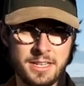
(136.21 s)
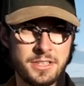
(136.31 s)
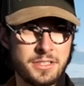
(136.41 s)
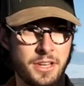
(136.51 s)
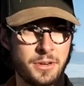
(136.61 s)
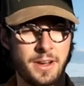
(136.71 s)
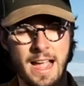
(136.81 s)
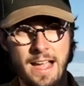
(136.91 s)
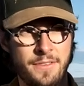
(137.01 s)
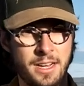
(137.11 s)
So
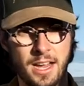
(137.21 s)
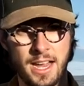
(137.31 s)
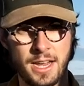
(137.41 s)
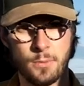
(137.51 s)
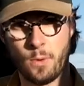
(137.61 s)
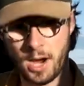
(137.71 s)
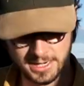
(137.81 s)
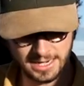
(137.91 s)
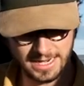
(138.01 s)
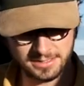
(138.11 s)
having a
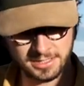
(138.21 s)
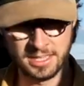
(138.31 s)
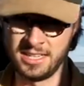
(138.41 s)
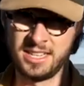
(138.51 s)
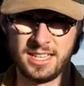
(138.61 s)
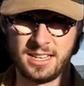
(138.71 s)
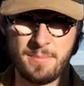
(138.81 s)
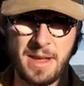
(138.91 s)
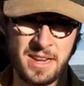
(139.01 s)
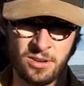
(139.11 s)
wider lens,
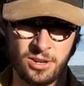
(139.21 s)
it may not